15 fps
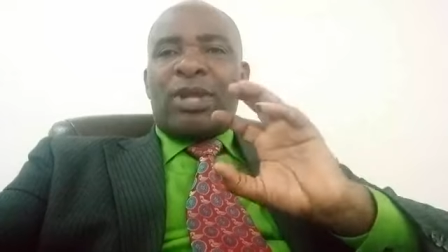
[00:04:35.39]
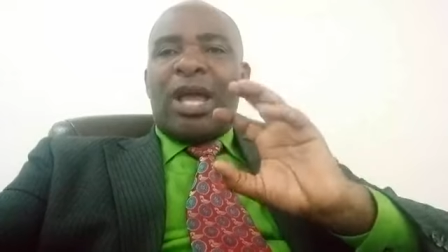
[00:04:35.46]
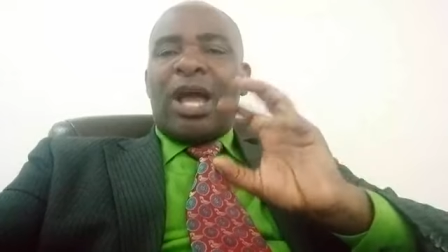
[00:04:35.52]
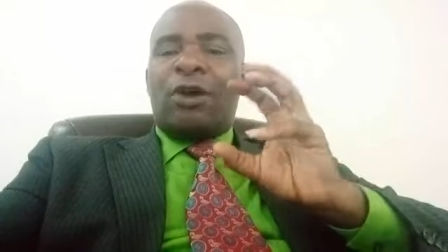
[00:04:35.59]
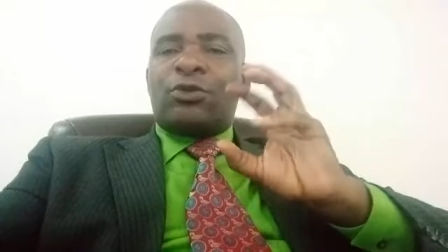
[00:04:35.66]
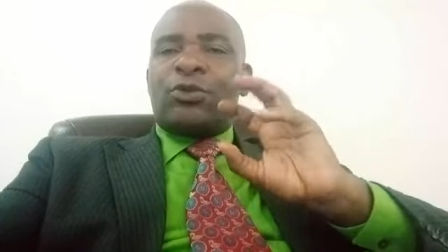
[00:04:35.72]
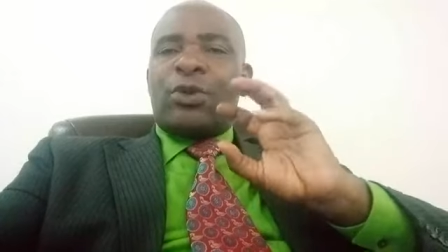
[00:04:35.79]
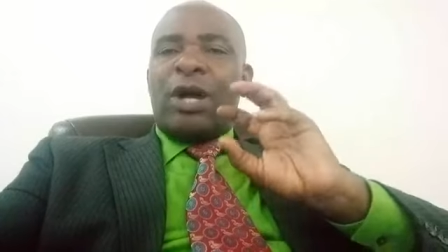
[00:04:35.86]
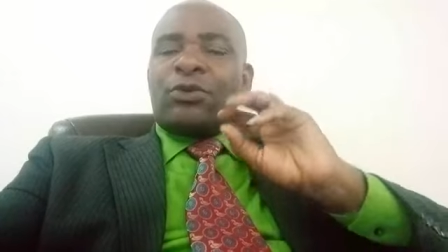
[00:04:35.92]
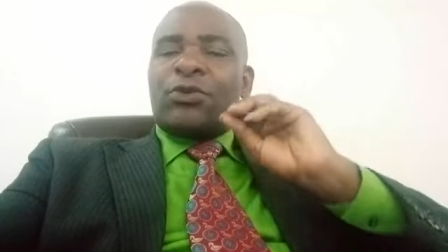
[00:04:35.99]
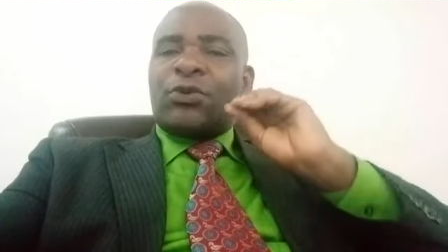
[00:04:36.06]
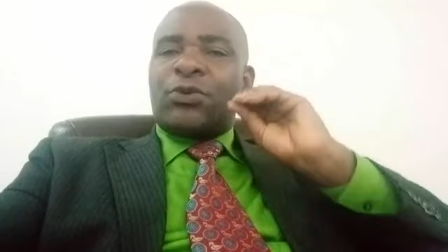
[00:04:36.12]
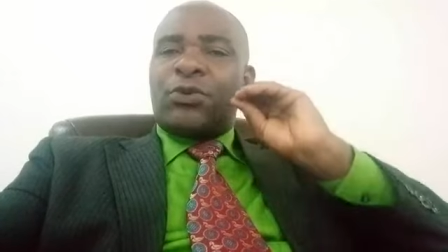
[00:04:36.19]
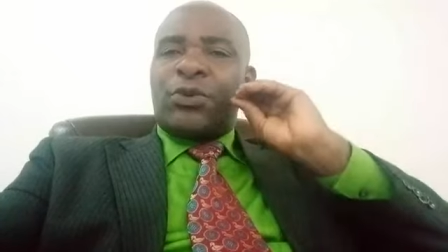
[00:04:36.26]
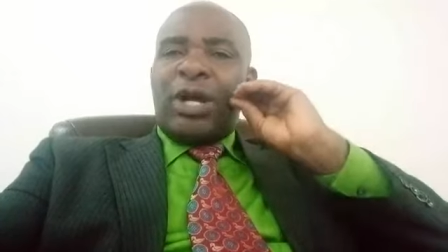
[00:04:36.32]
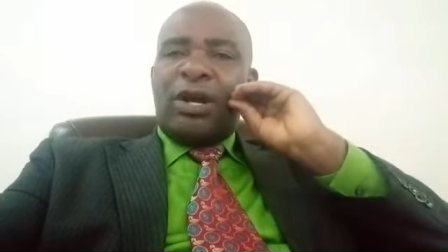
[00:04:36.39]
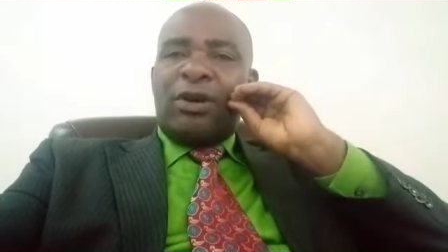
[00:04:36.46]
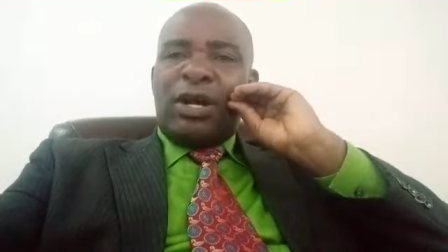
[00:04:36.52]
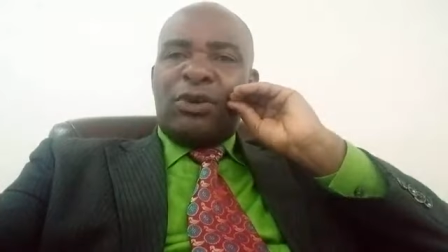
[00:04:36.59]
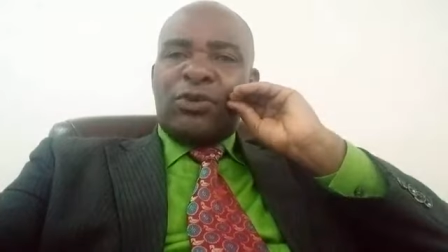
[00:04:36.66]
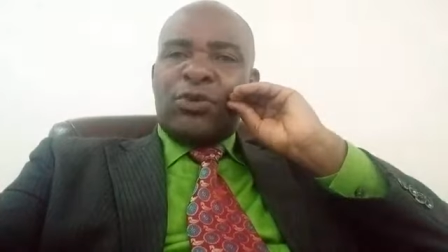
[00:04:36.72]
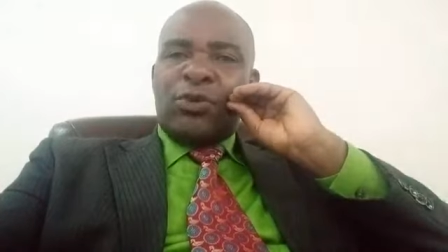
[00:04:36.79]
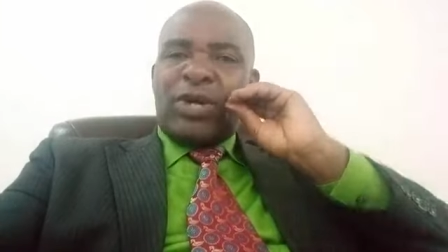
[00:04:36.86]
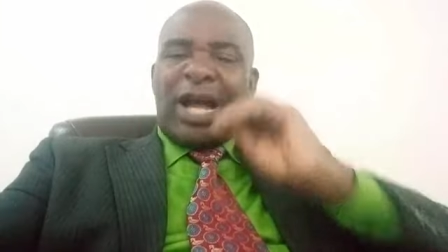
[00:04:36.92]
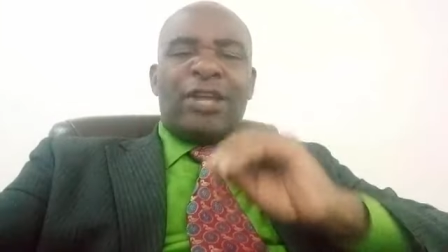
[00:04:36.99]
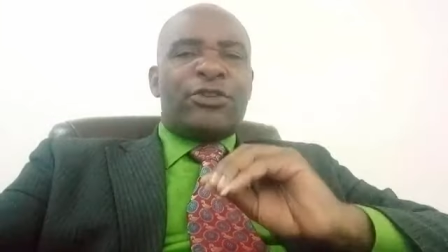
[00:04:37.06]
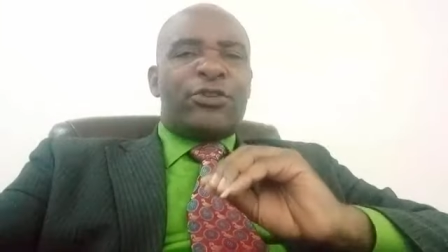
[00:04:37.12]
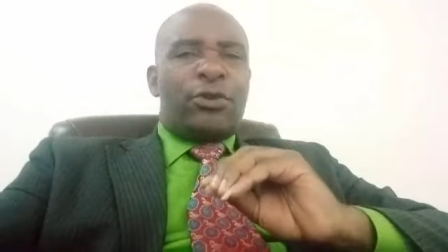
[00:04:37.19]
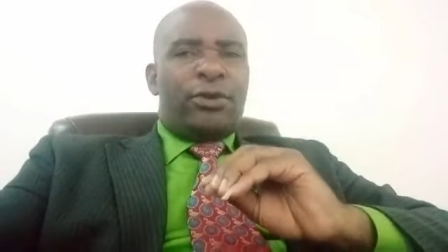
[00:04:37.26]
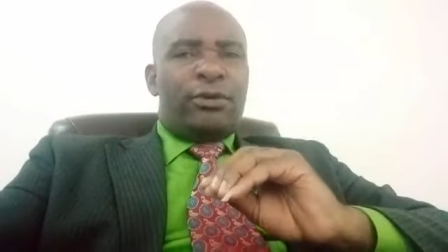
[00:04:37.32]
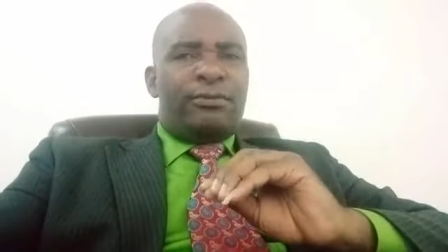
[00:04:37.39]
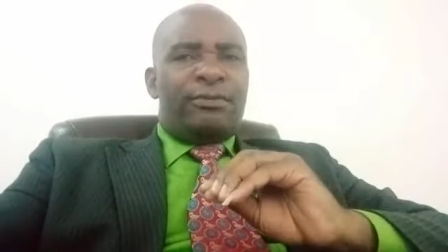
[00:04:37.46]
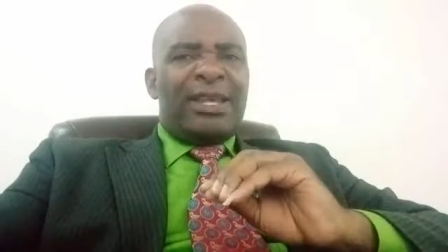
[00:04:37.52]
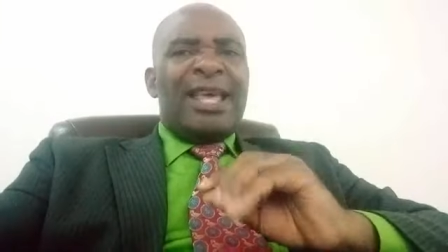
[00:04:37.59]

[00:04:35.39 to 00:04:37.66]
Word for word: how to, how to, how to counsel.